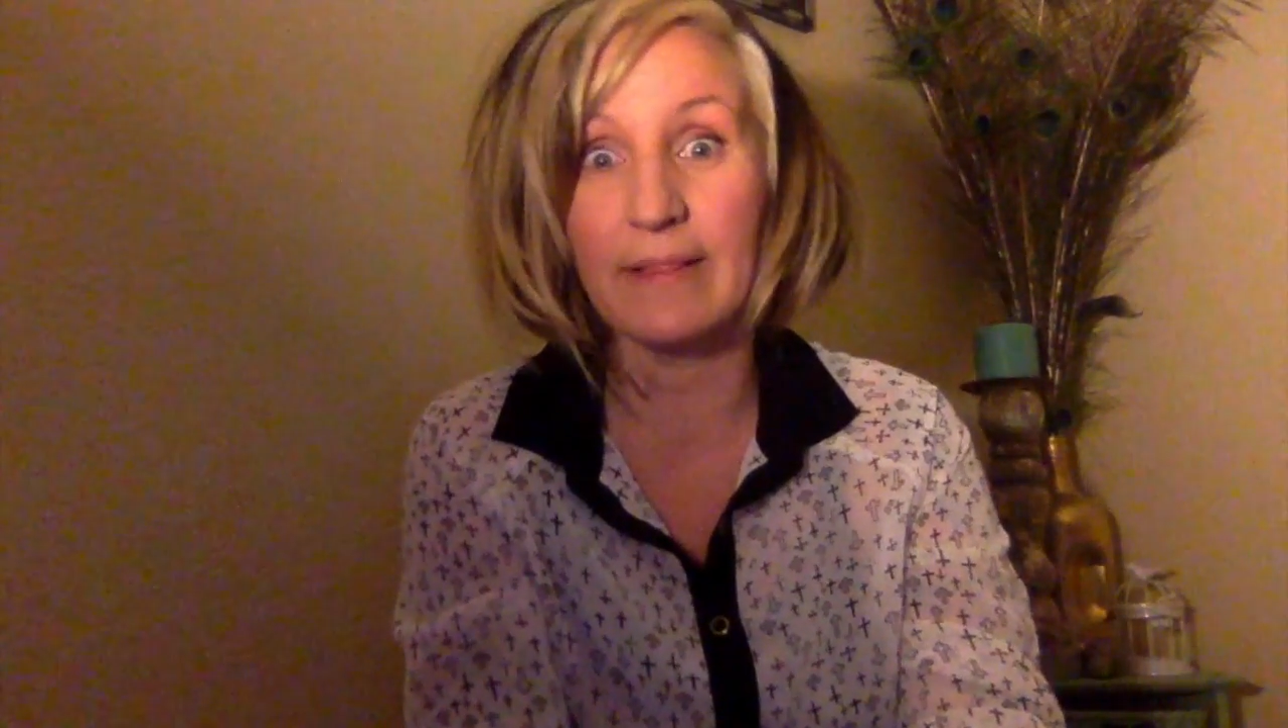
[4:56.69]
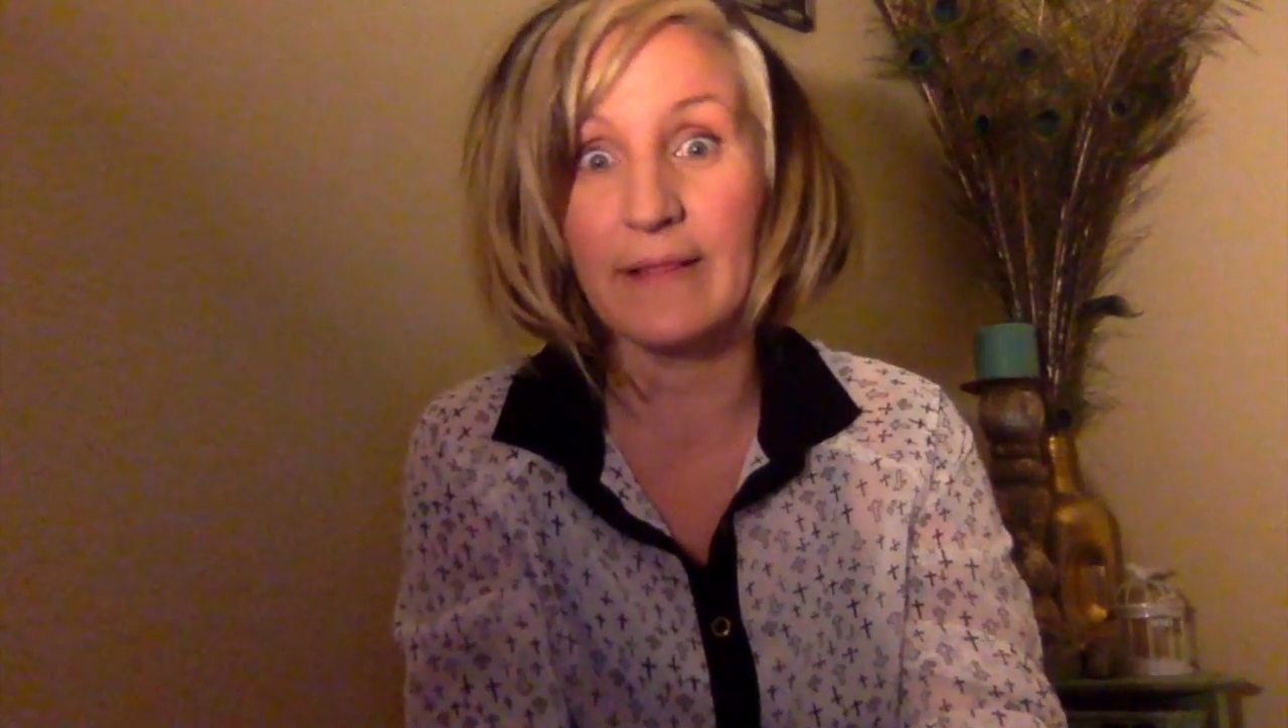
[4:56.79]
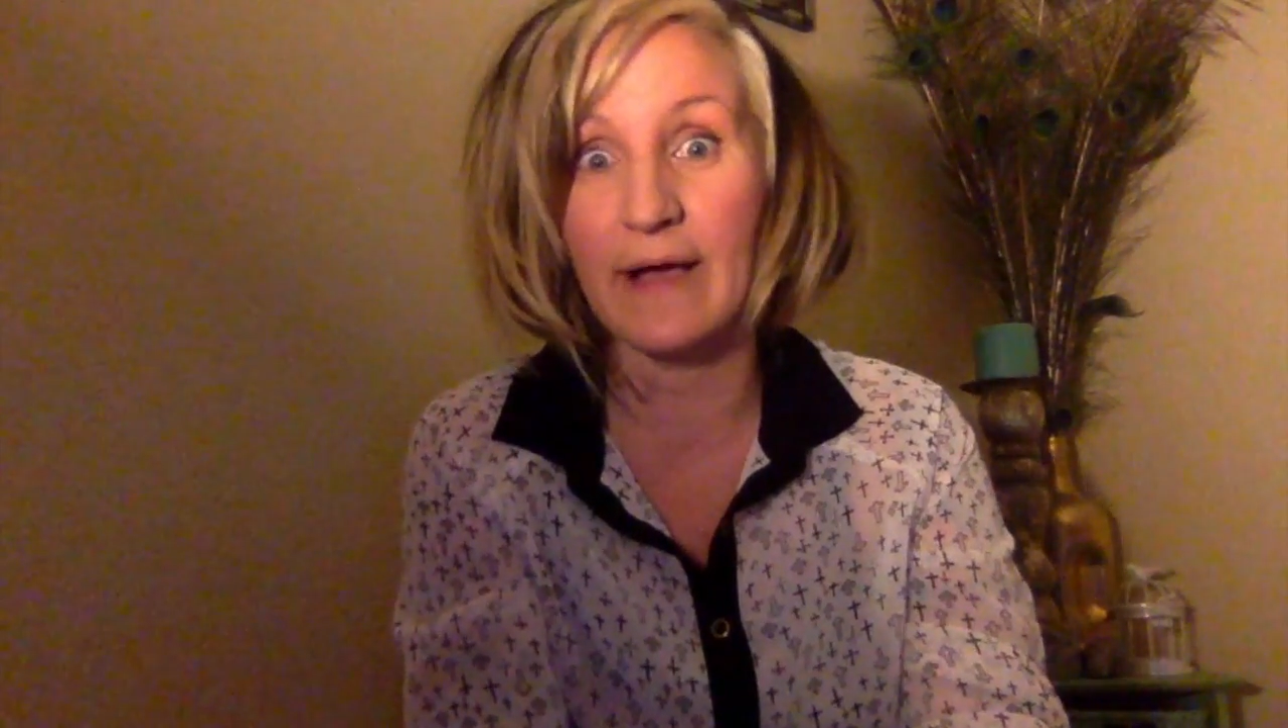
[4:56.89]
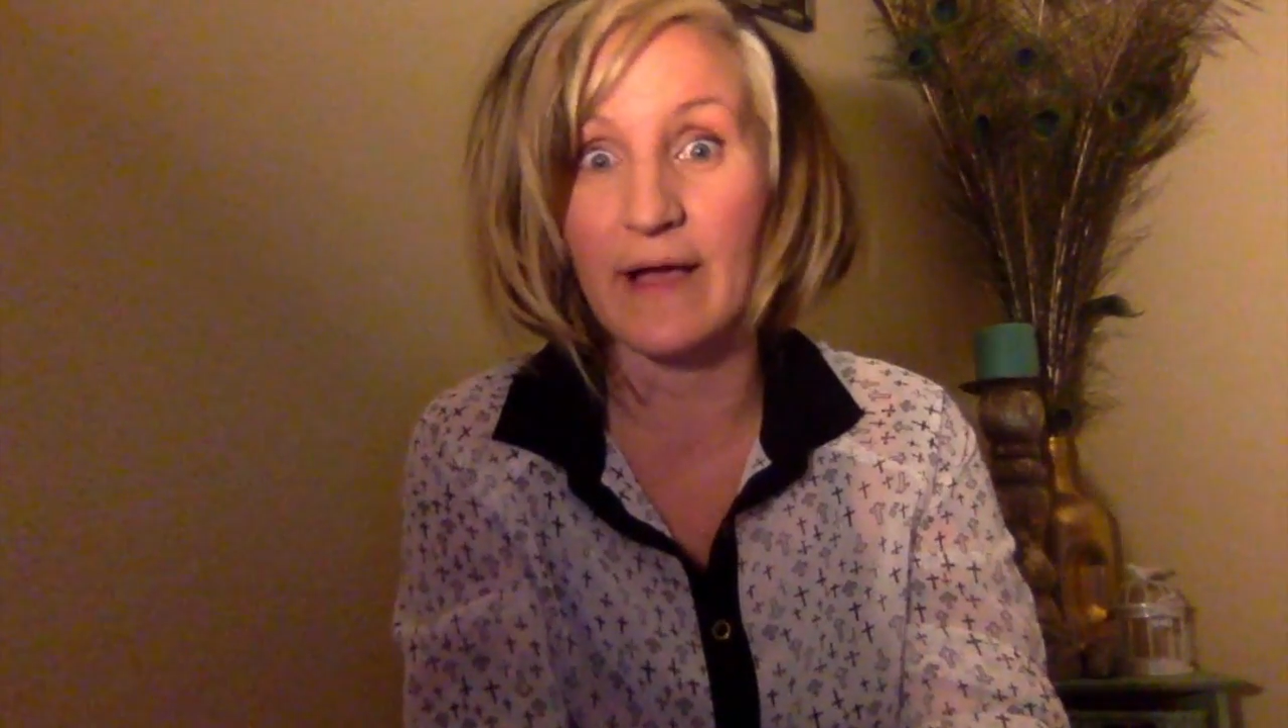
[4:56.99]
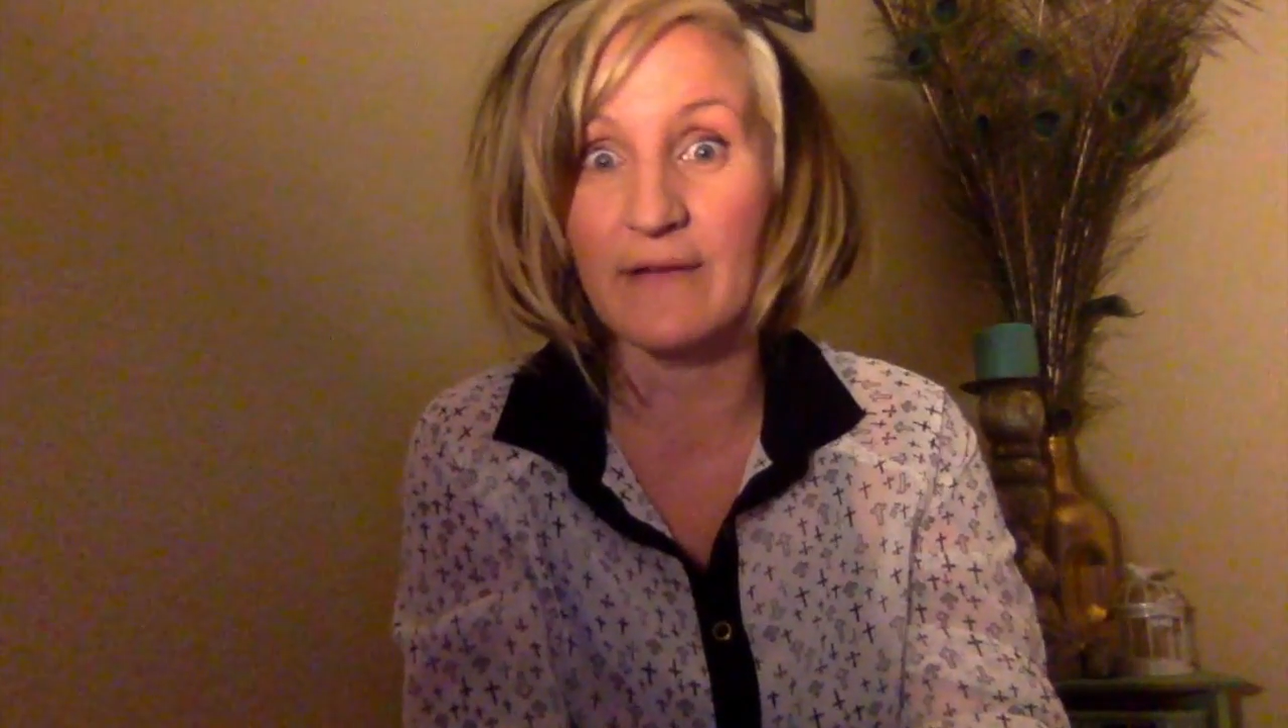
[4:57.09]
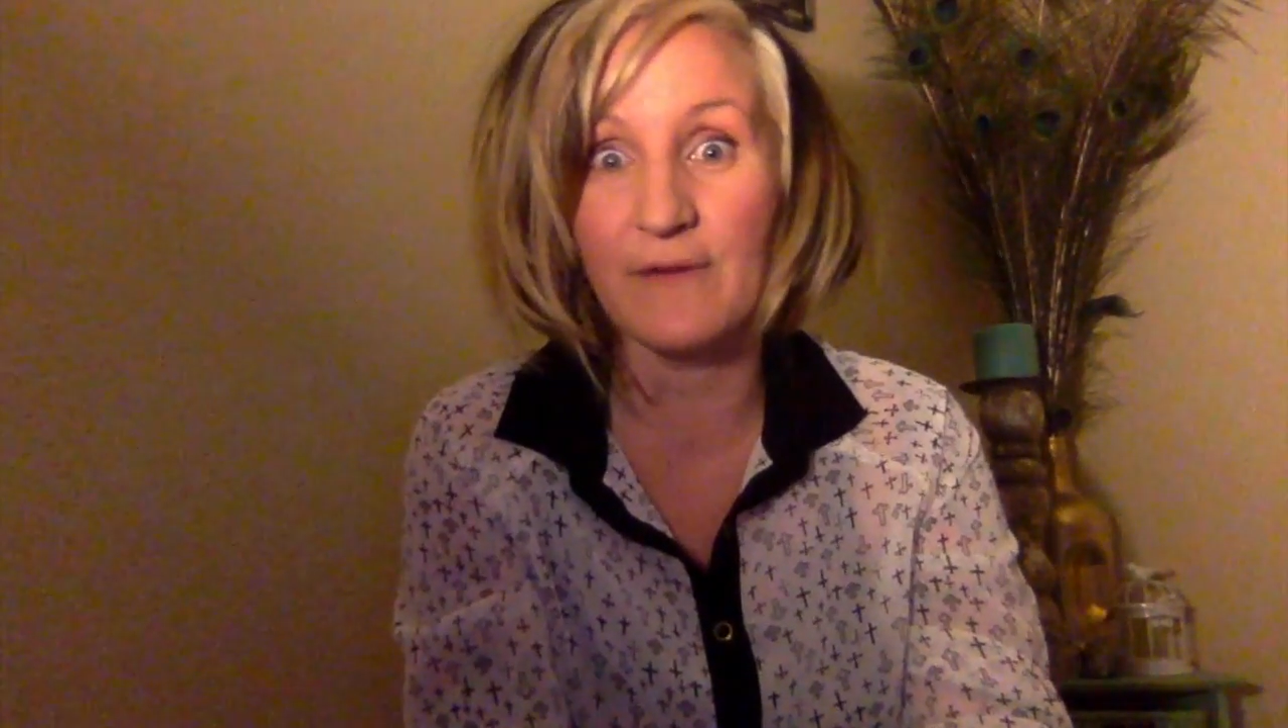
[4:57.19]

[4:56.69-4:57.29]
life,